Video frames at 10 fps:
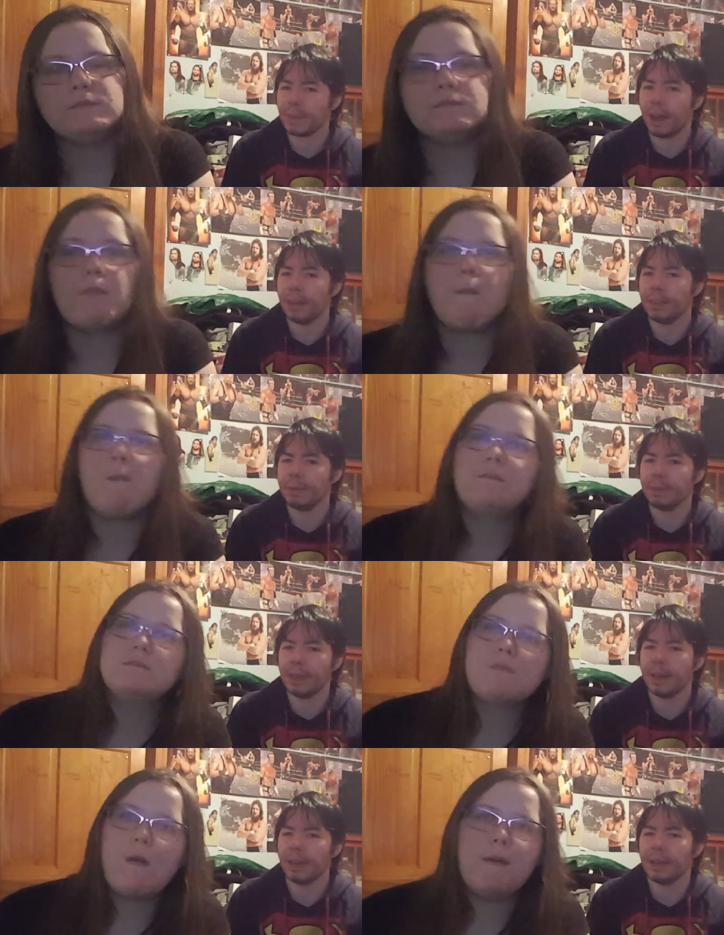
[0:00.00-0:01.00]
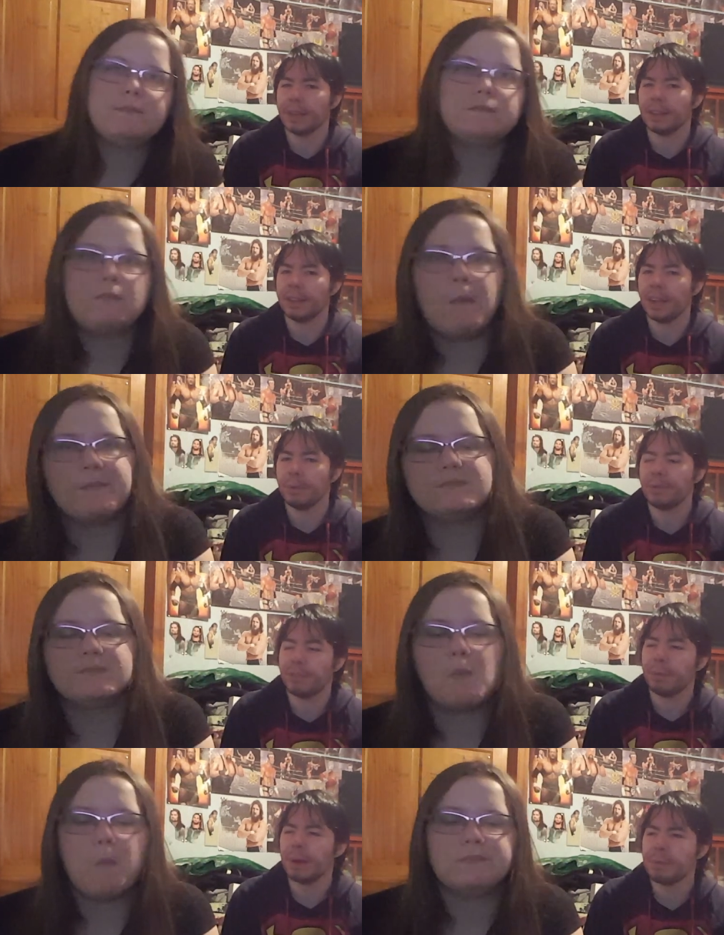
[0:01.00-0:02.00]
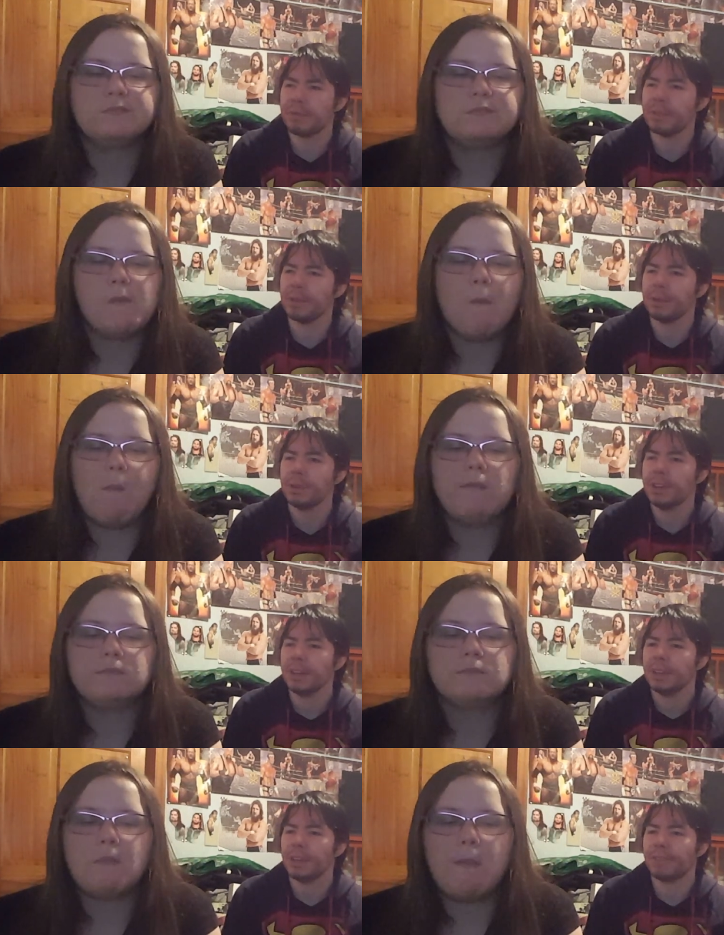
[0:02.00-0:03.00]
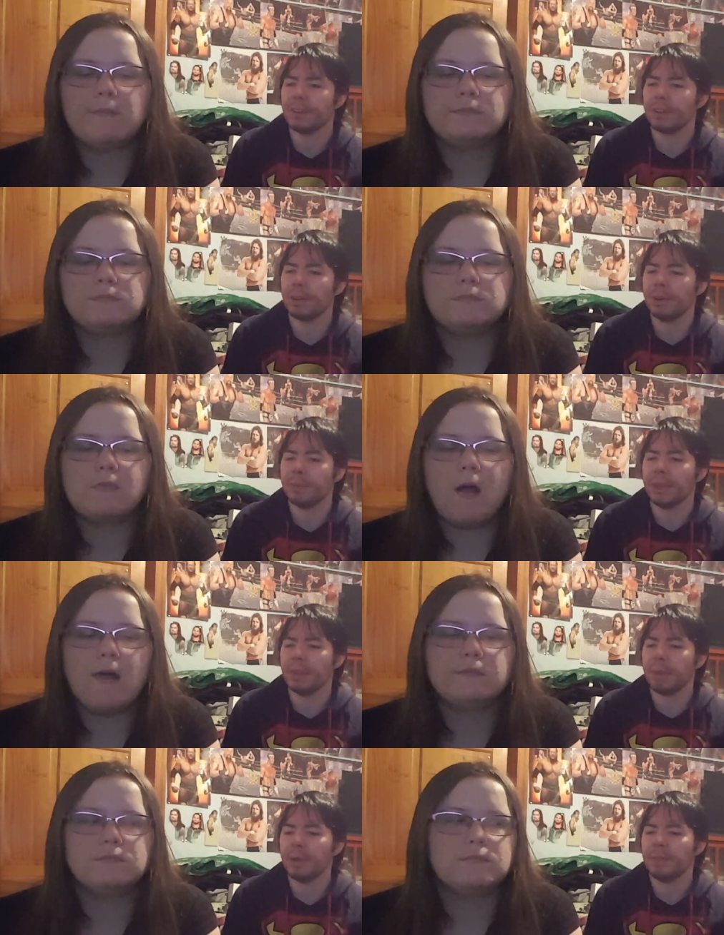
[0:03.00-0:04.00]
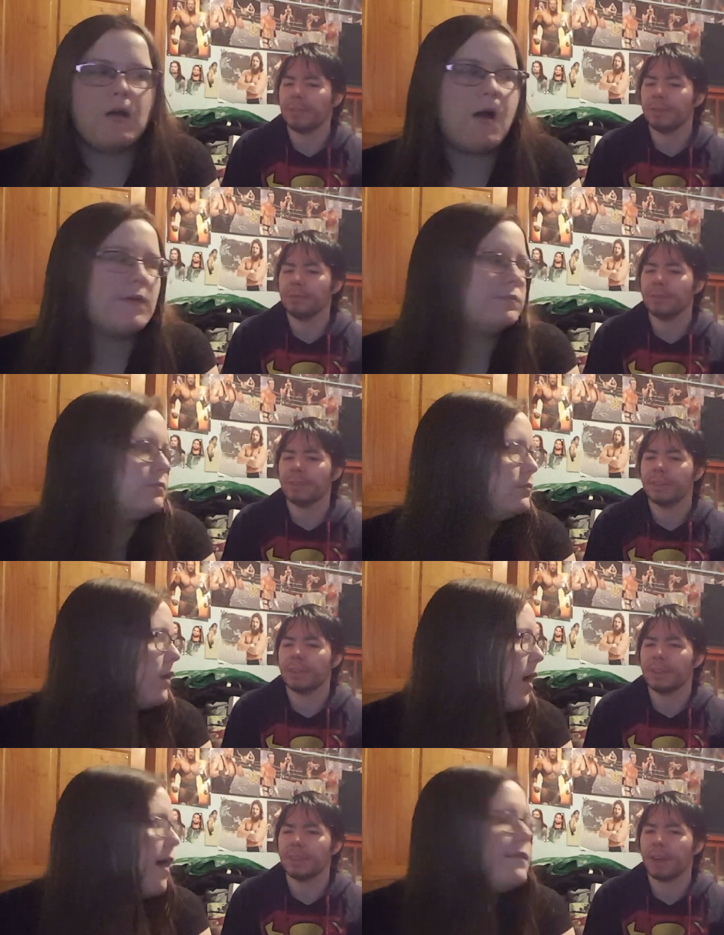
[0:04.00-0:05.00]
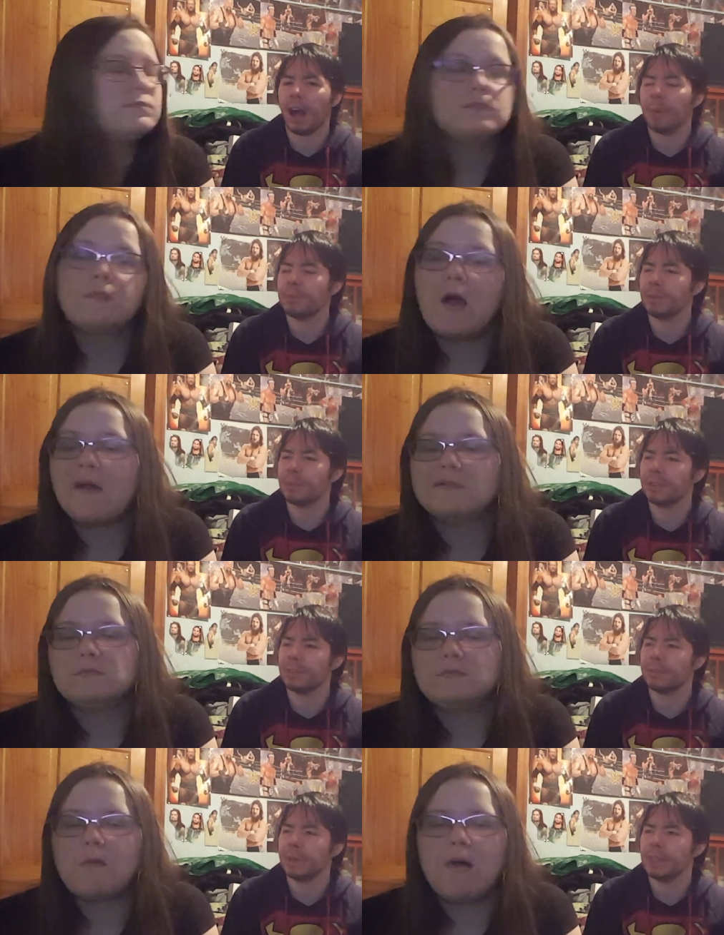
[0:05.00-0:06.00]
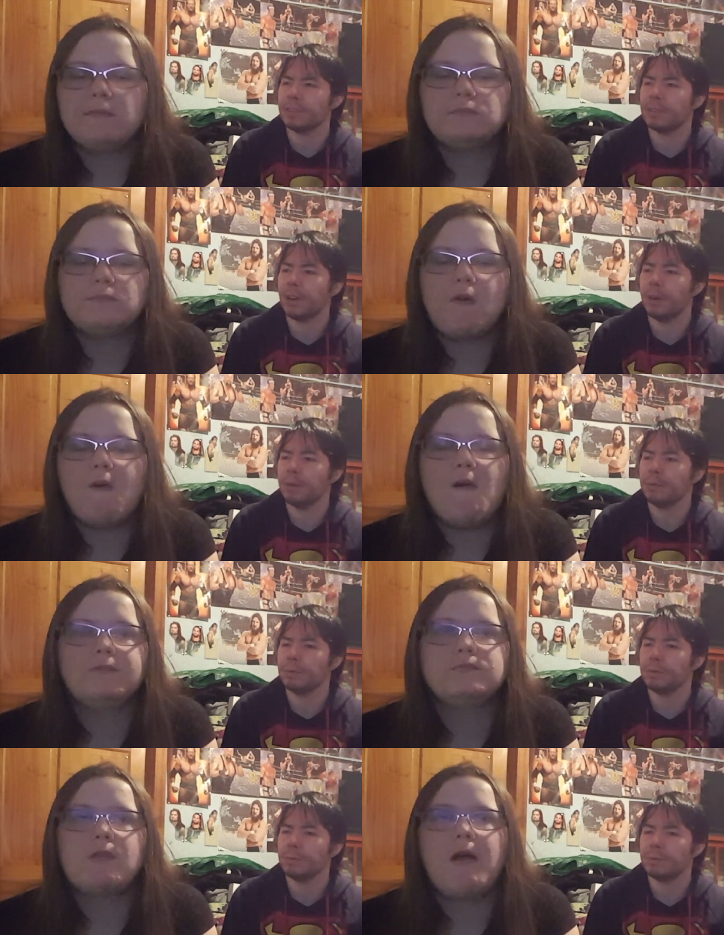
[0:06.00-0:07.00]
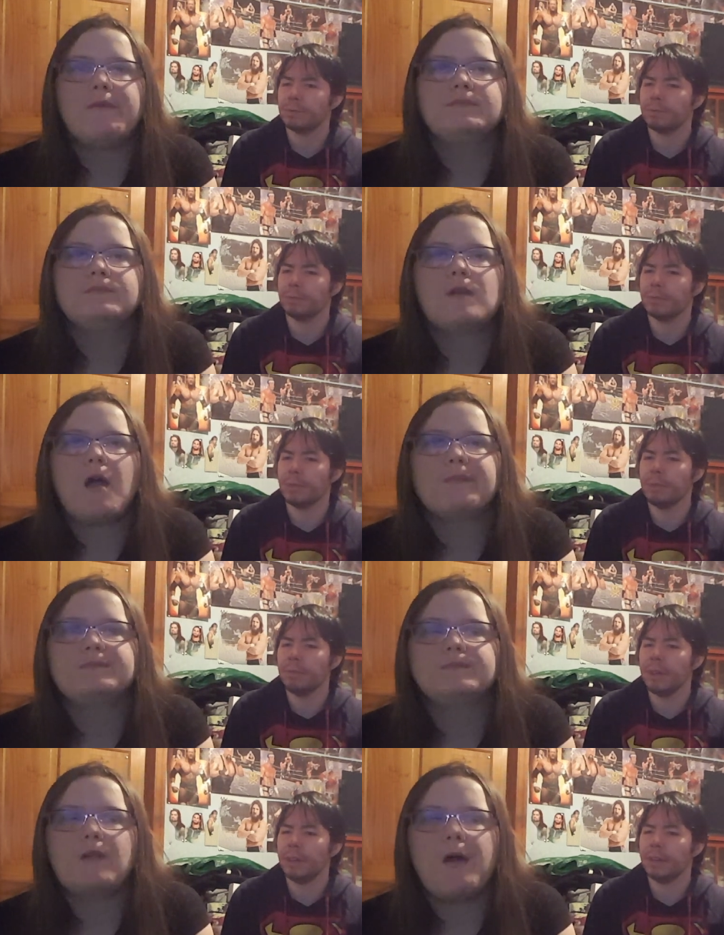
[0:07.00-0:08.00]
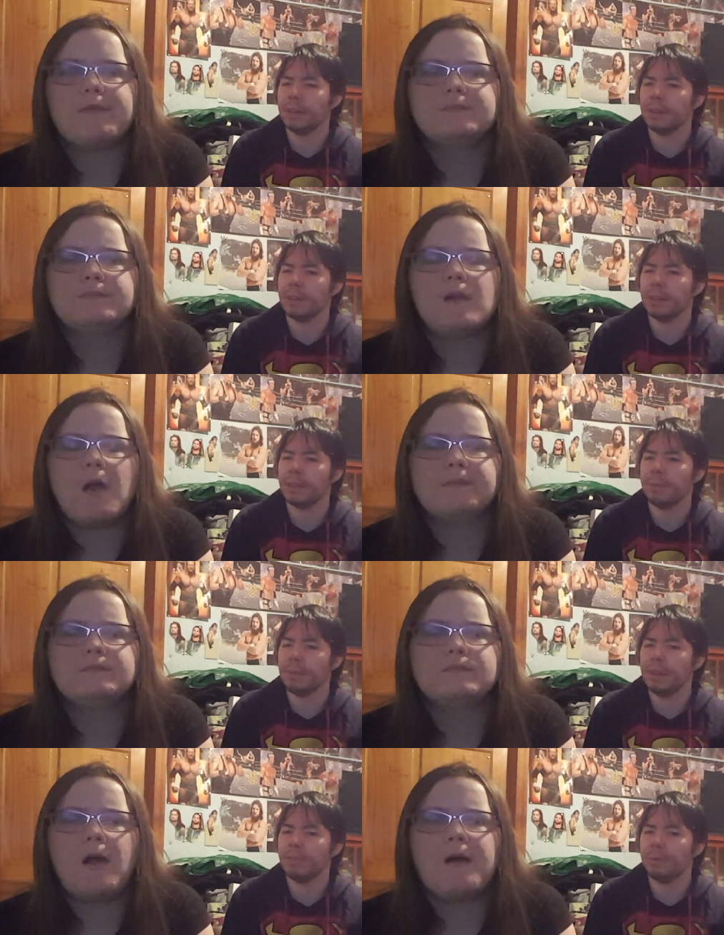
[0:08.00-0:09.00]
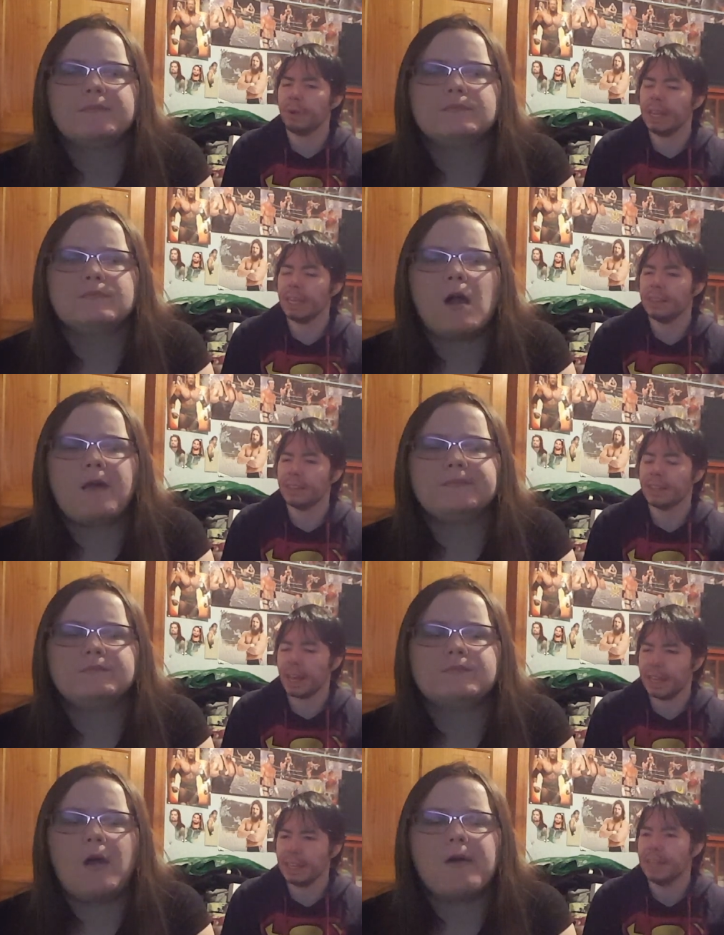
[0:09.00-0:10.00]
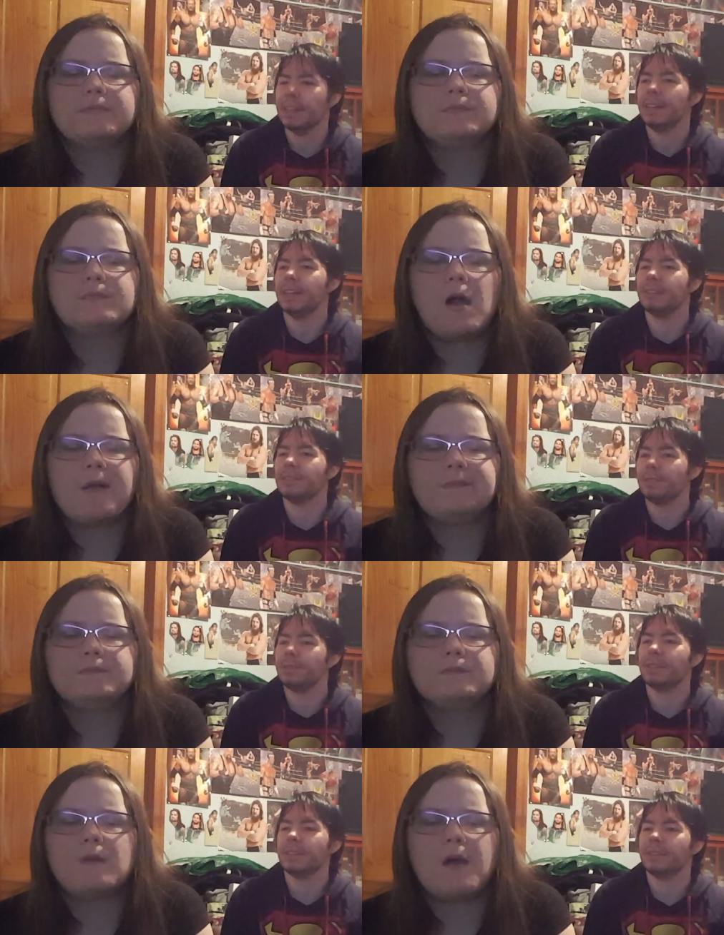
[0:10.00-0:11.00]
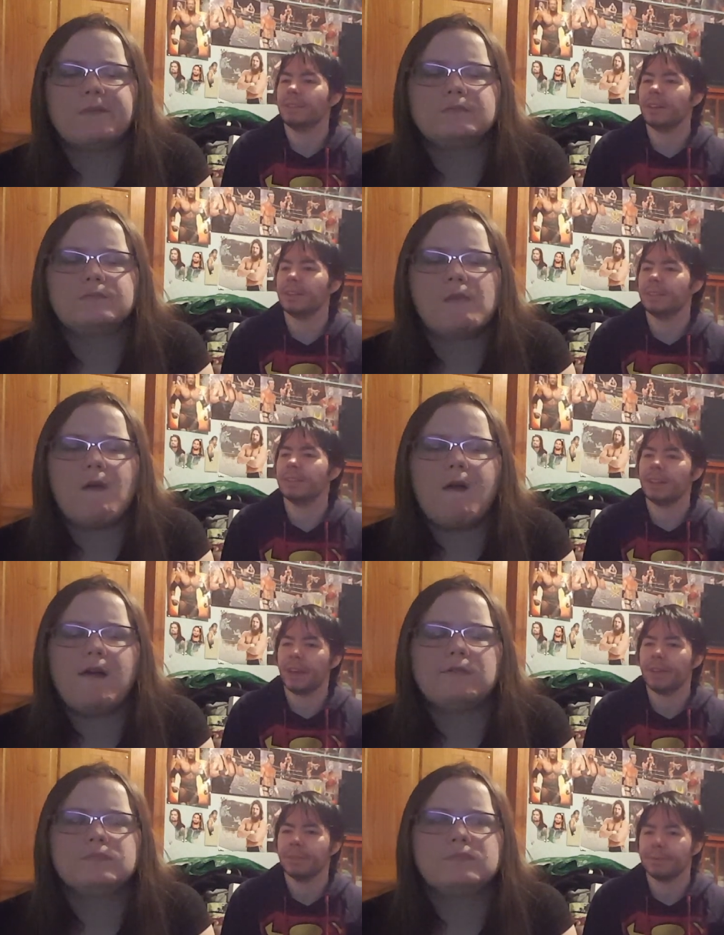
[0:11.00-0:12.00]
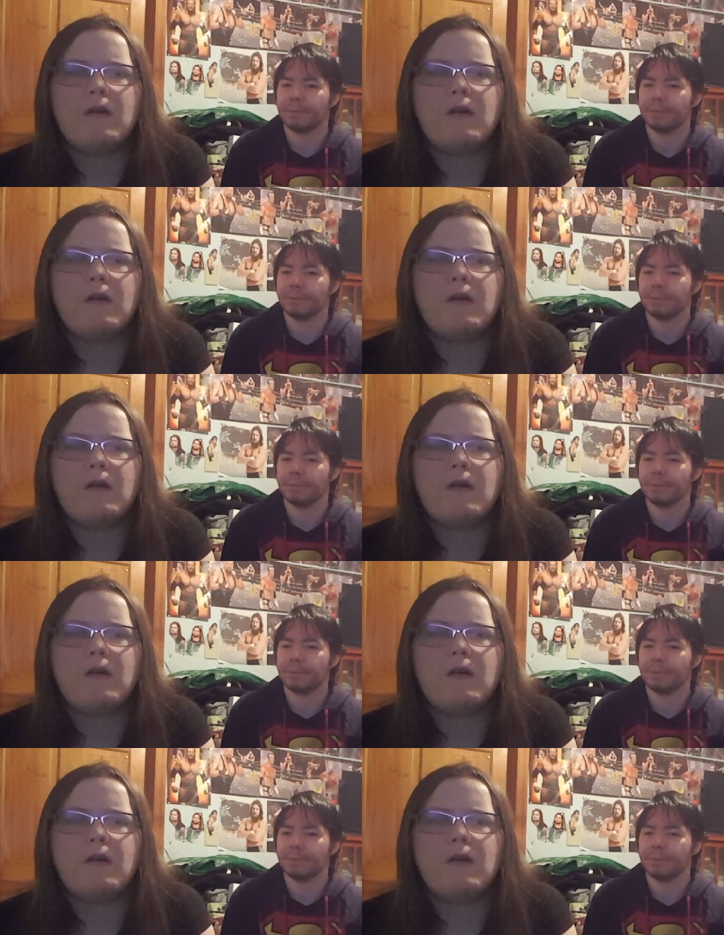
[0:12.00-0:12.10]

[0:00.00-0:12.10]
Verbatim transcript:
Speaker 1: on the the, the night before the pay per view, if they're going to be in the pay per view, the, the opposite person's winning. So the uh, the Miz winning tonight, he's losing su uh, Sunday,